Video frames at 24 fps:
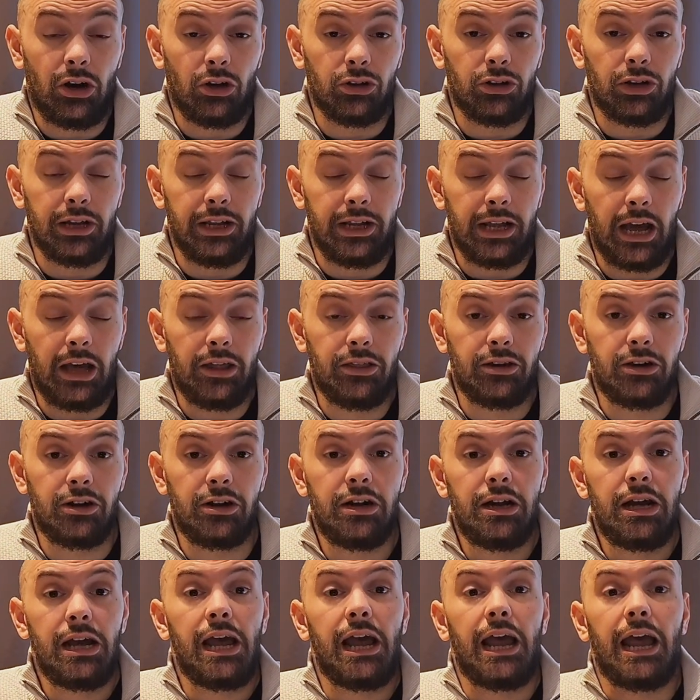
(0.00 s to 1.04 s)

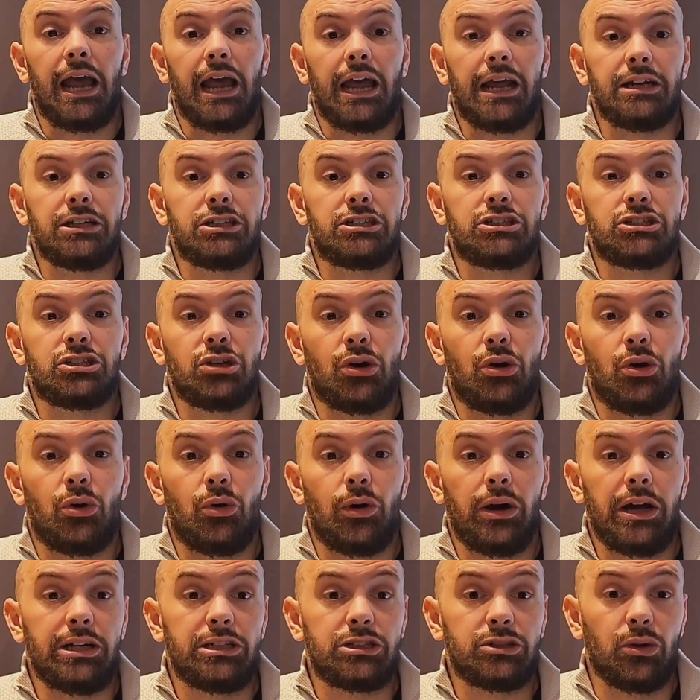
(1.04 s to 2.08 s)
altogether, and
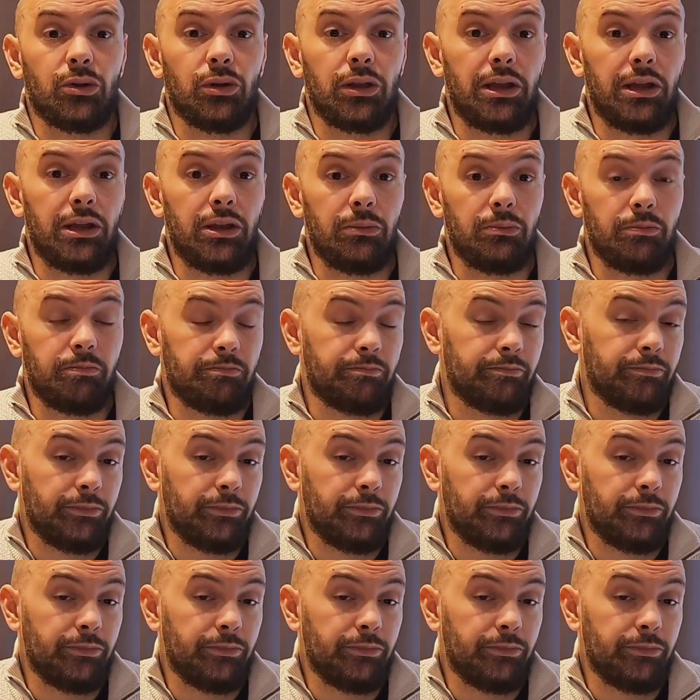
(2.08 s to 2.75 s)
so it's only,